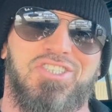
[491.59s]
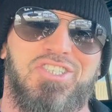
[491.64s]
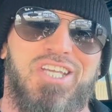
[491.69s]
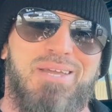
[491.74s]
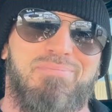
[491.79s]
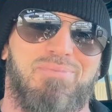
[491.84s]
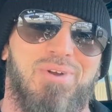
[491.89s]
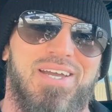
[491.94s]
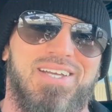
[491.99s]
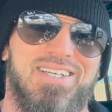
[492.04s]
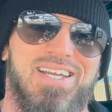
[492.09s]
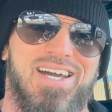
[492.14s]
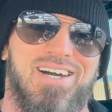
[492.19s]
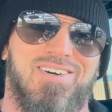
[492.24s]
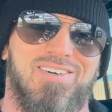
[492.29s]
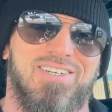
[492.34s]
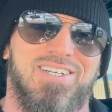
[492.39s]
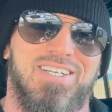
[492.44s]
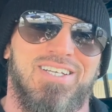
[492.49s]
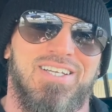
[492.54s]
shape right
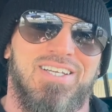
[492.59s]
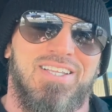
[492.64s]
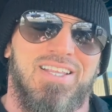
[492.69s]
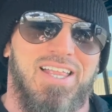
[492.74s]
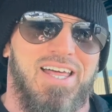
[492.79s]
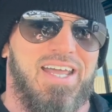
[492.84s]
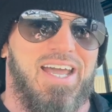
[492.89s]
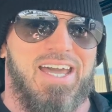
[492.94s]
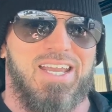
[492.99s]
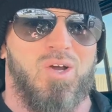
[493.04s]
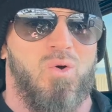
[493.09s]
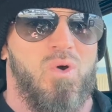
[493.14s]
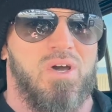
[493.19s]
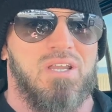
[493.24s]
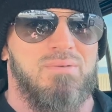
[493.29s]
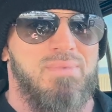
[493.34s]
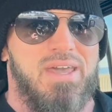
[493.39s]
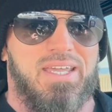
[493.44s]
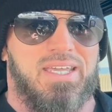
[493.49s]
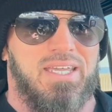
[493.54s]
now. Like, I don't want
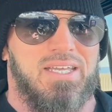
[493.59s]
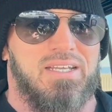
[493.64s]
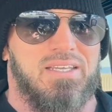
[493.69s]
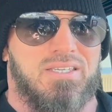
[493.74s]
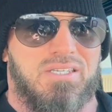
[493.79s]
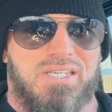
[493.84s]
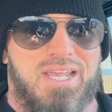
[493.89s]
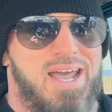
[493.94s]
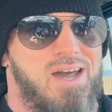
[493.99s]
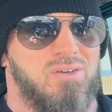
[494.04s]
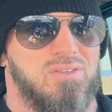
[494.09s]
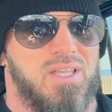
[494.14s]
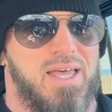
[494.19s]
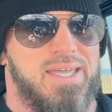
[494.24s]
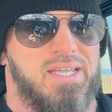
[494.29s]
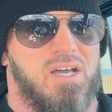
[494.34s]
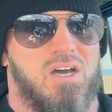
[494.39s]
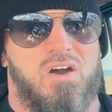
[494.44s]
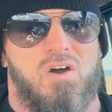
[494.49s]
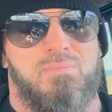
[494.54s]
to make it sound
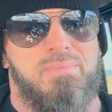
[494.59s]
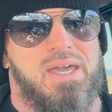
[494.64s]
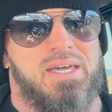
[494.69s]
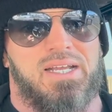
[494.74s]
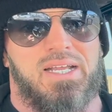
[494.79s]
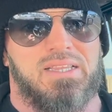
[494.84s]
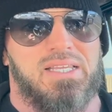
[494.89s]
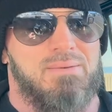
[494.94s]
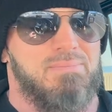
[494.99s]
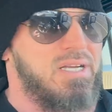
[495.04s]
like, oh man, I let